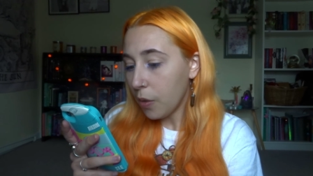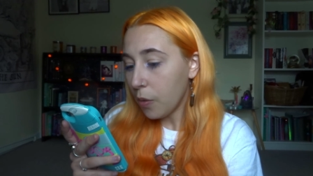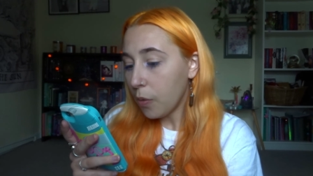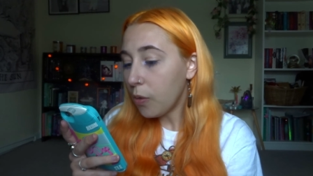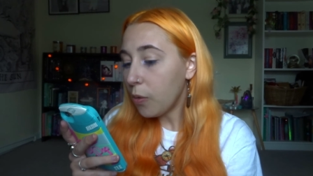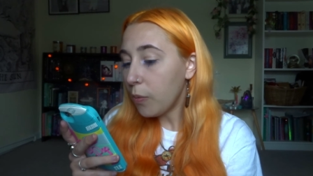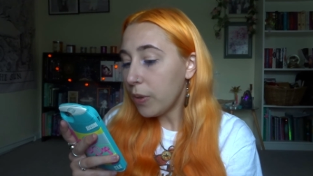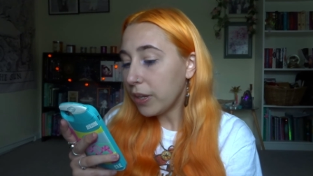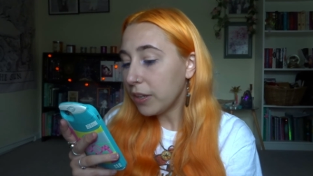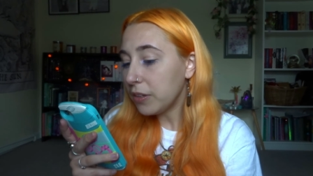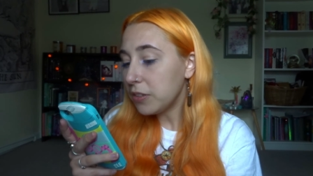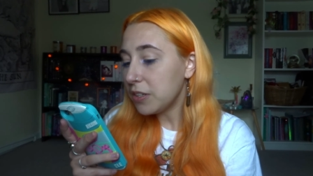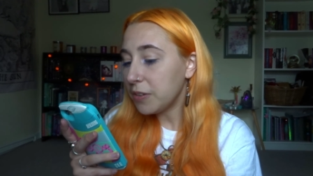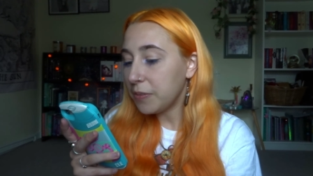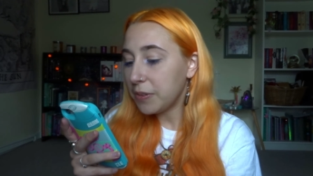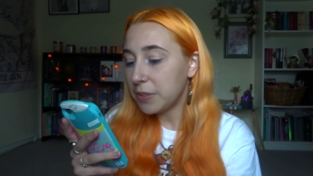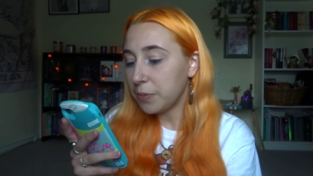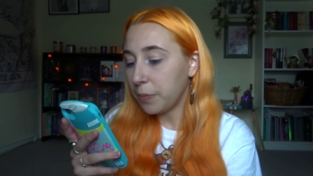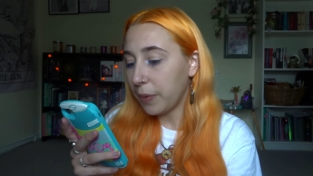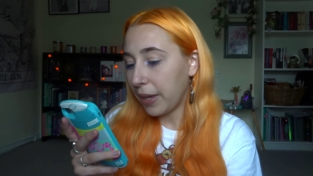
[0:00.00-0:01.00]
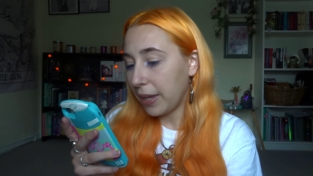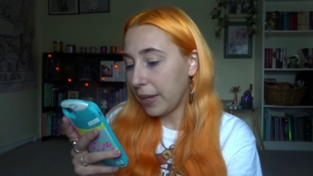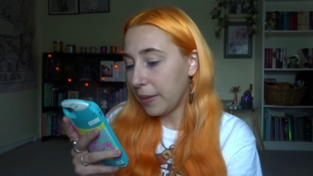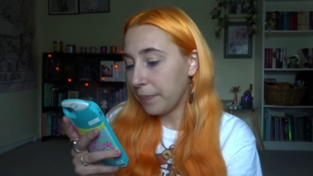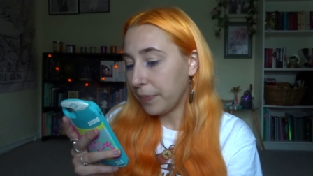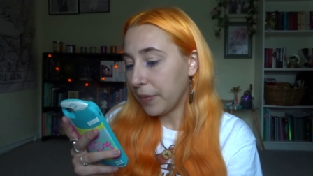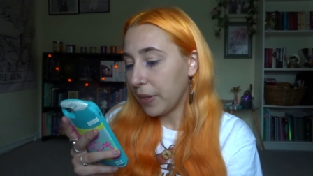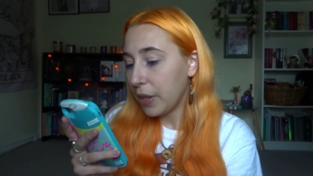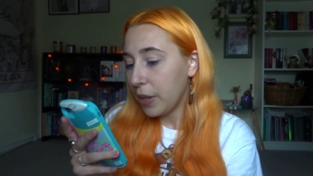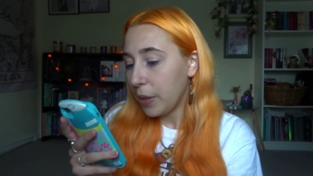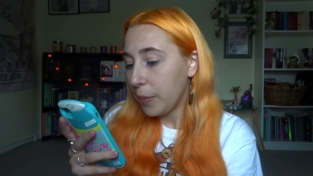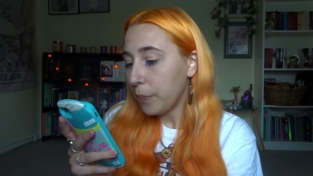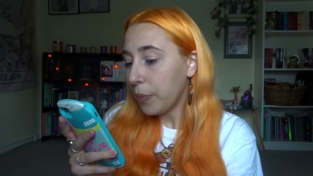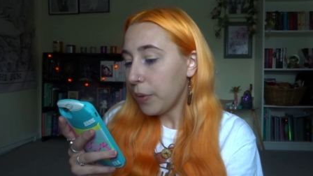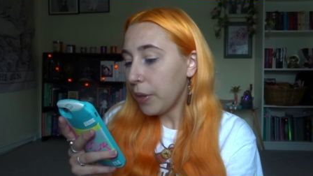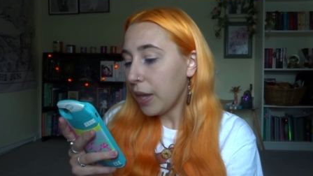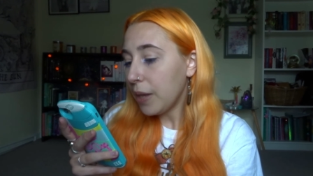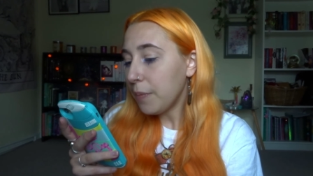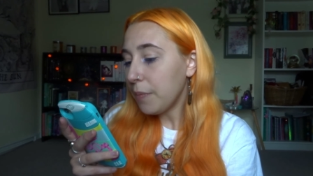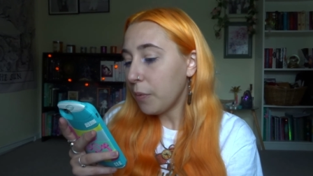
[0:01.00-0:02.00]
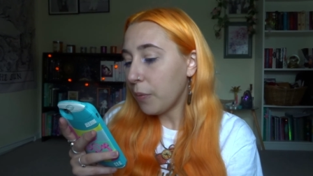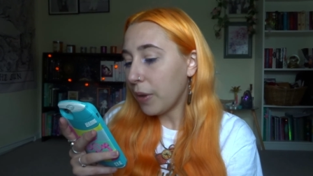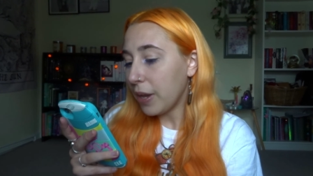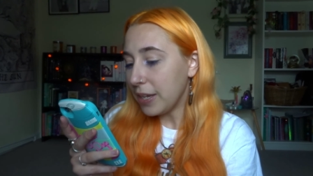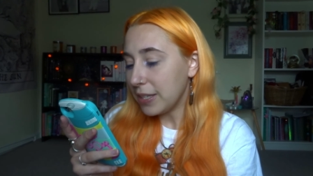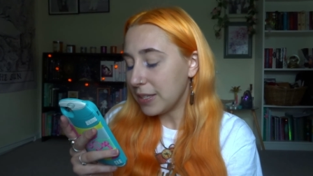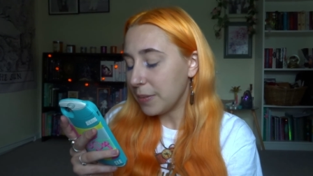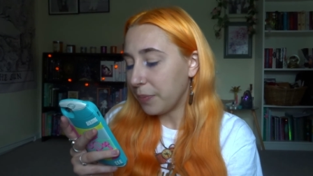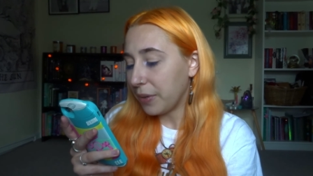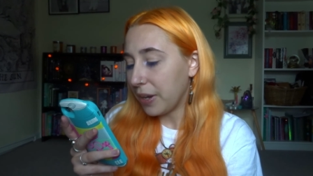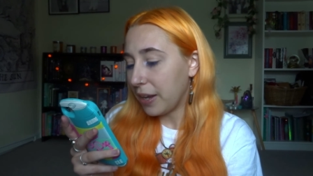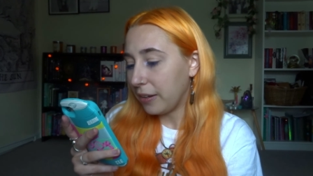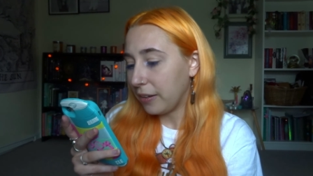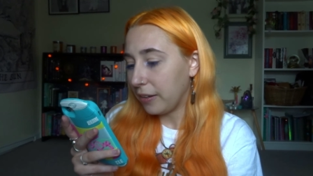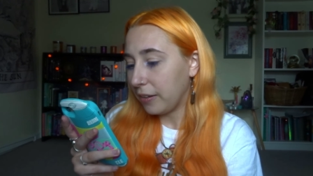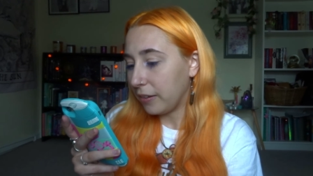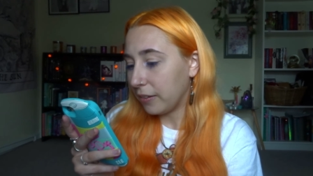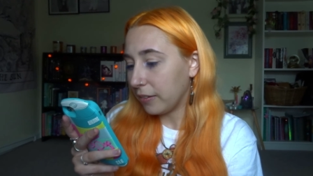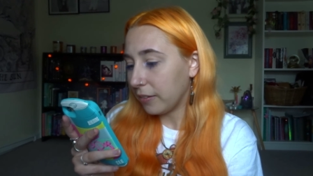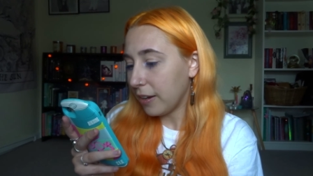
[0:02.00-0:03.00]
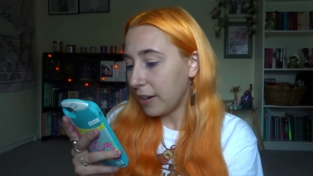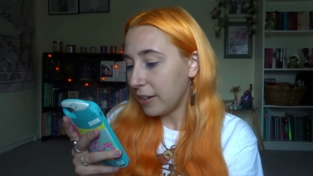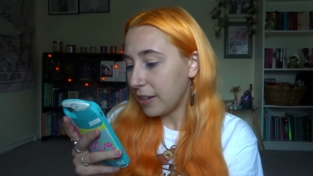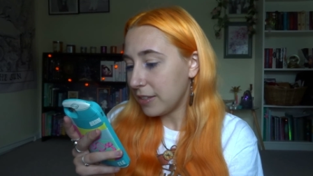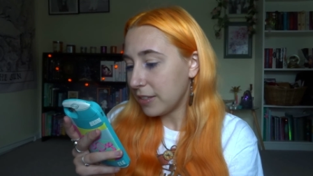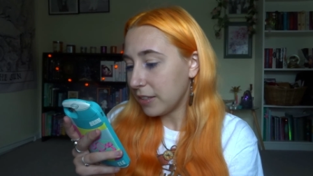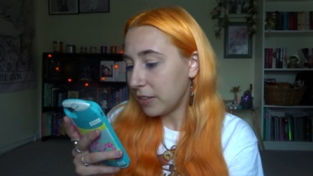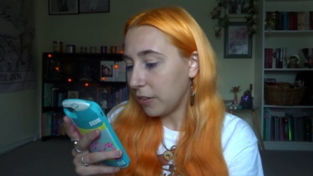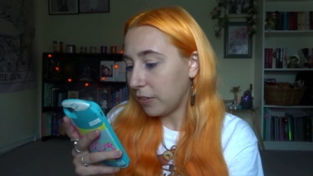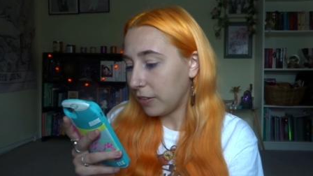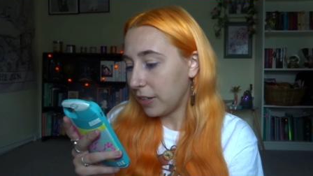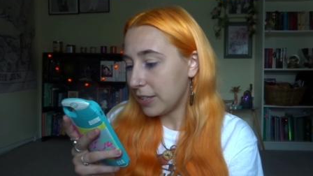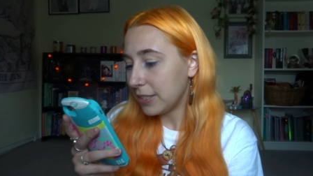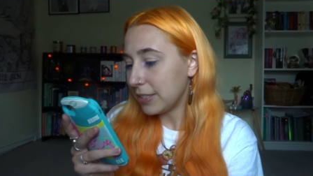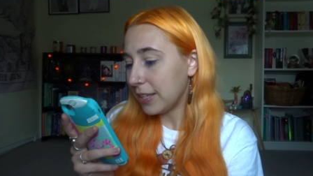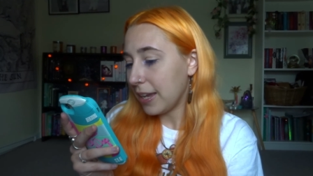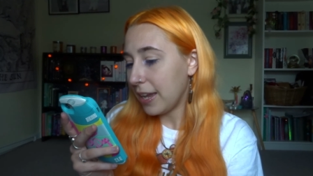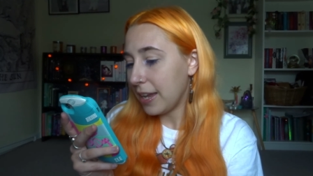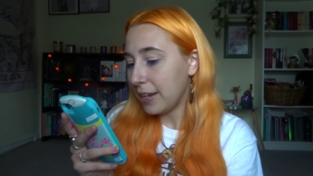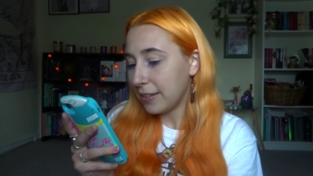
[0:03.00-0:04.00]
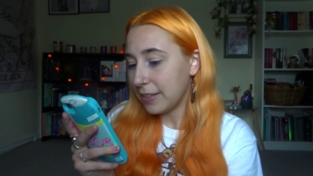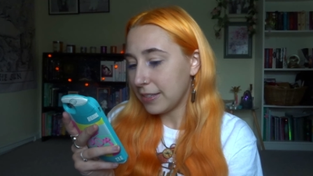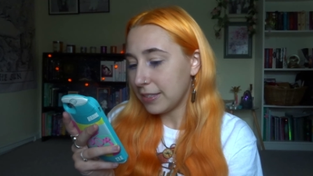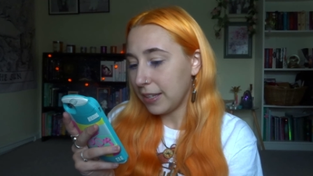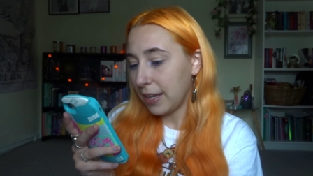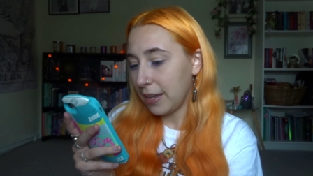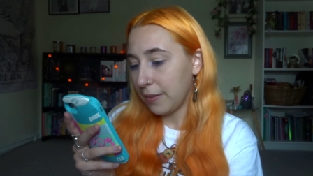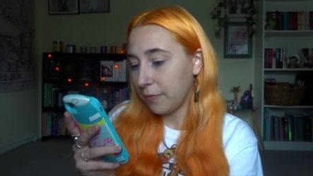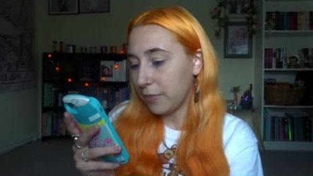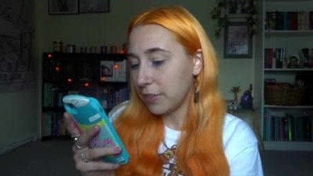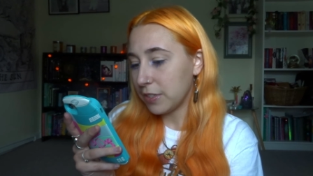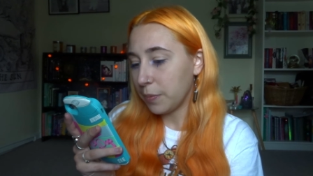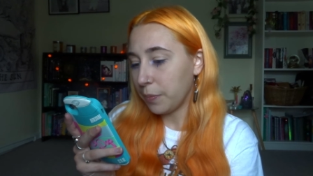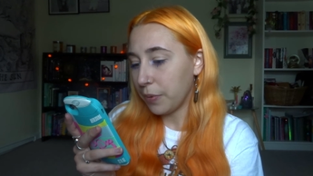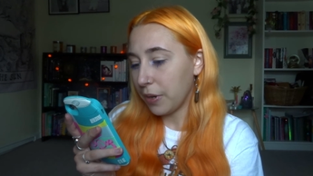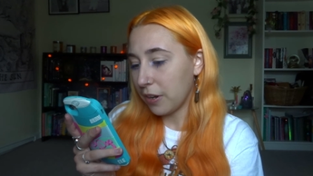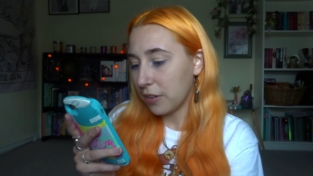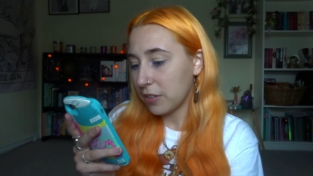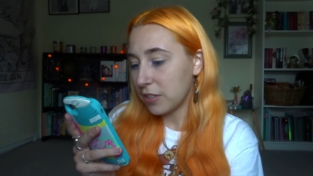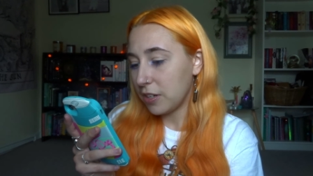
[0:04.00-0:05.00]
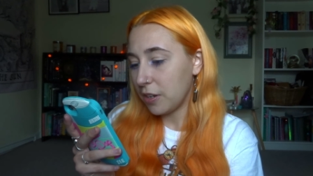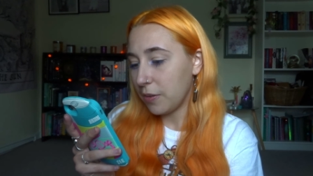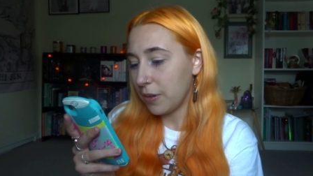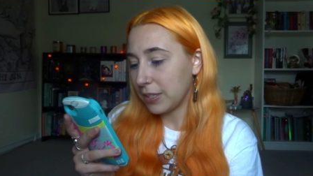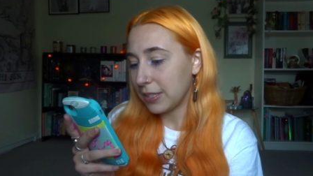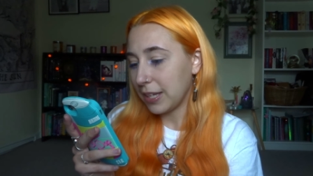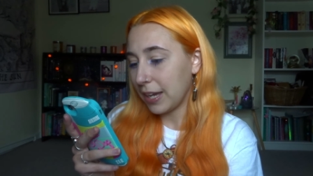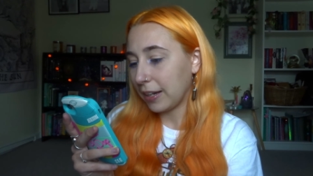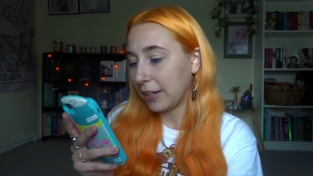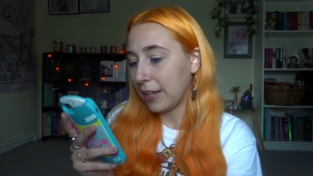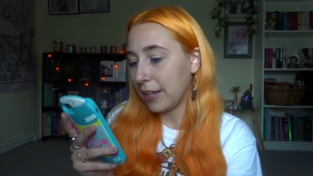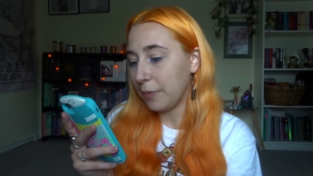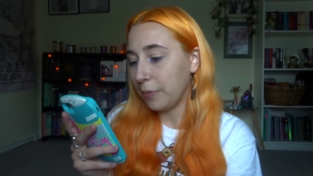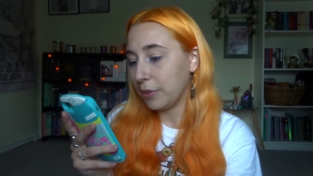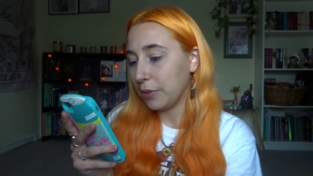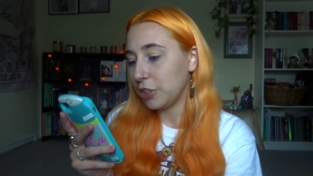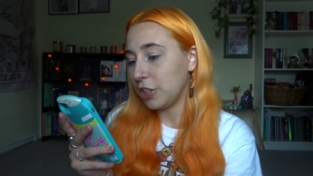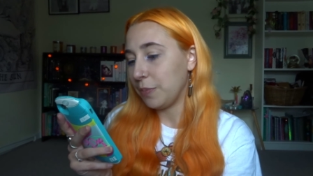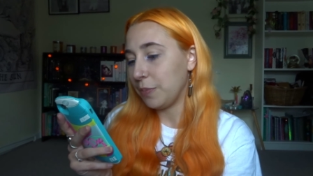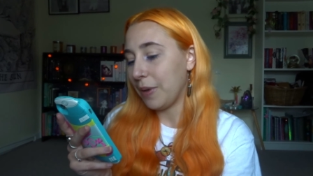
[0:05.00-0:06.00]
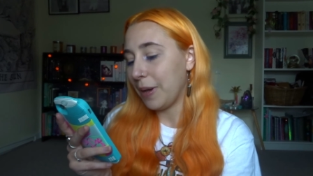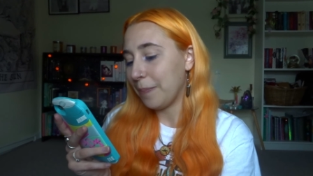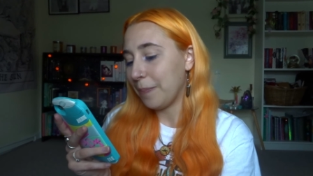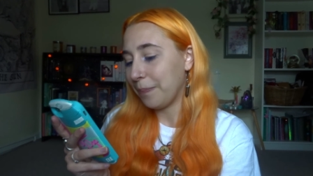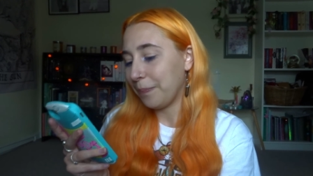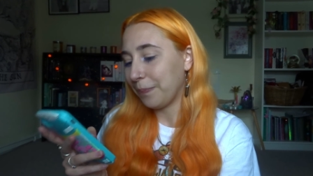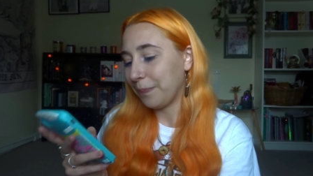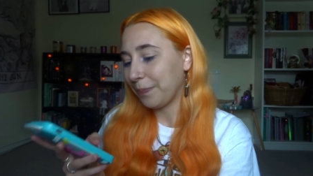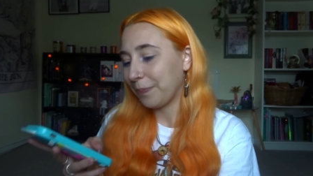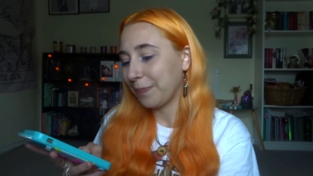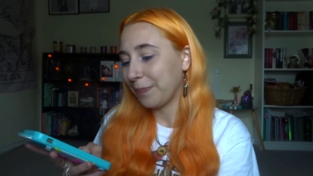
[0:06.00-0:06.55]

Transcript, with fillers: All we can do is wait. Put him away, Sabrina. Granny did not need to say Aiden's name for Sabrina to know exactly what she meant.